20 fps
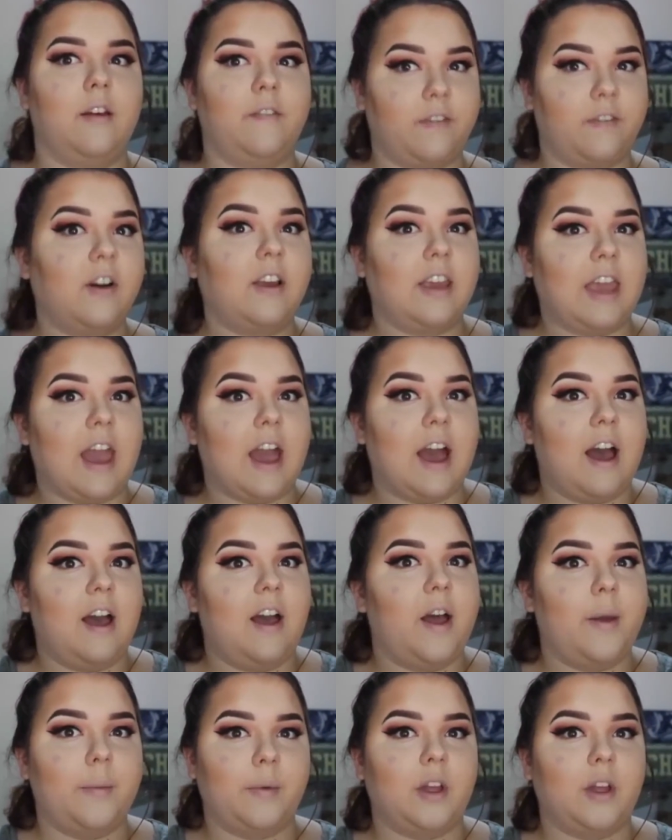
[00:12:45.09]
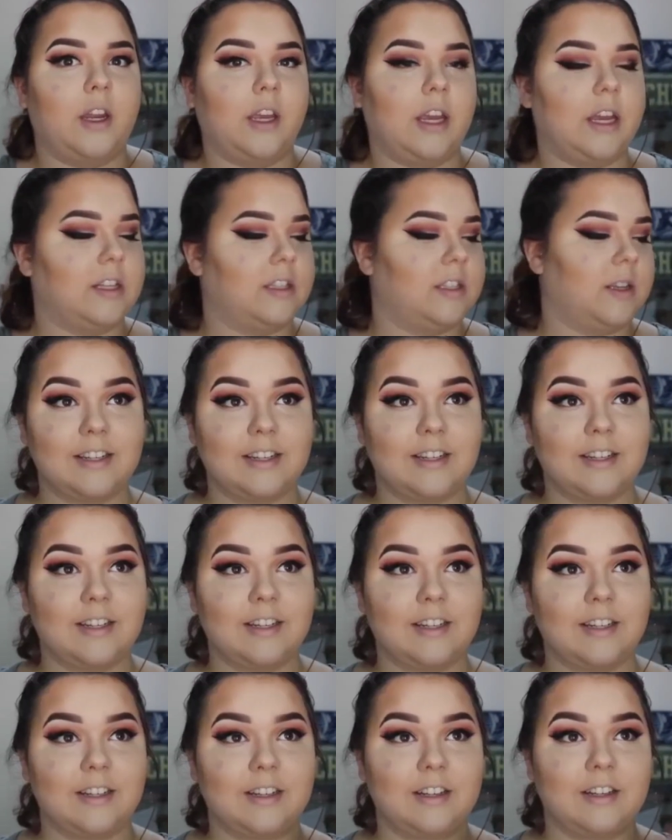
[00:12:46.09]
fuck yeah, I'm gonna get some
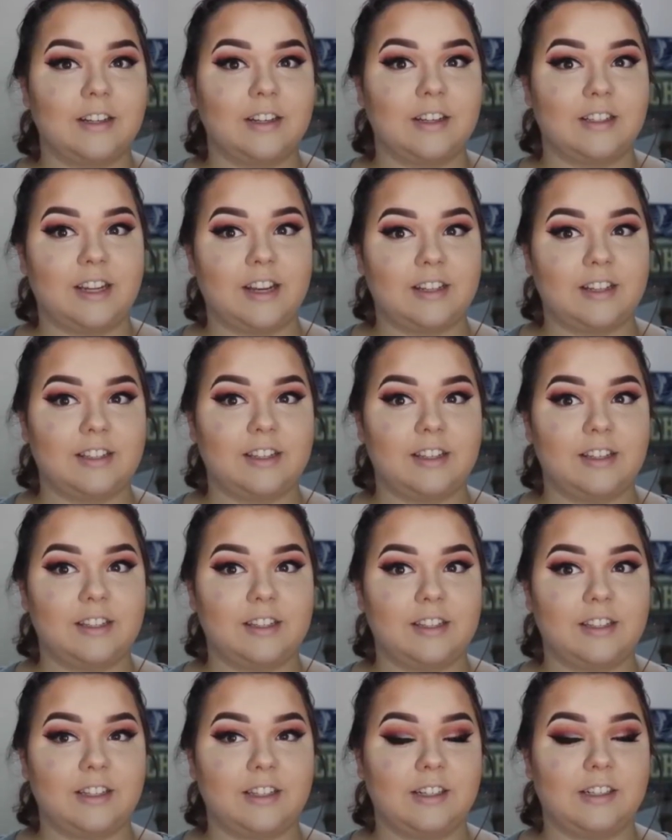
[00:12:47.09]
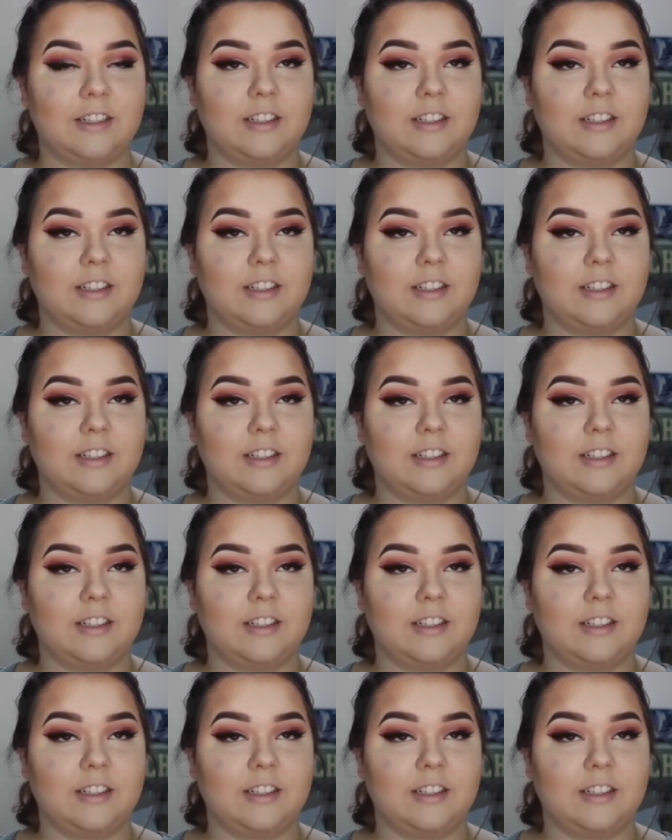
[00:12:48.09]
in Texas.